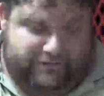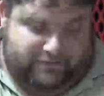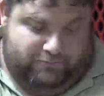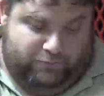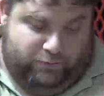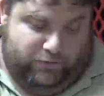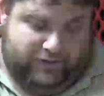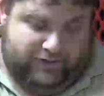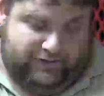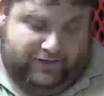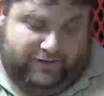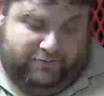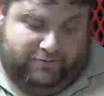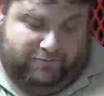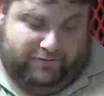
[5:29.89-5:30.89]
Morgan
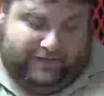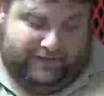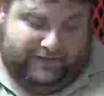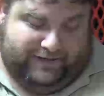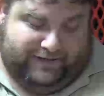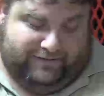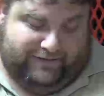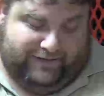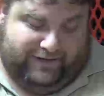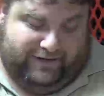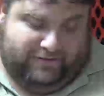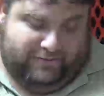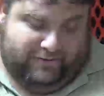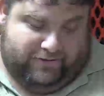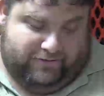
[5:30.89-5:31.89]
City will play South
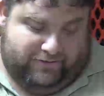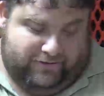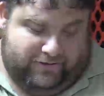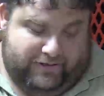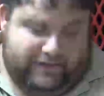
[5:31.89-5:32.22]
Terrebonne,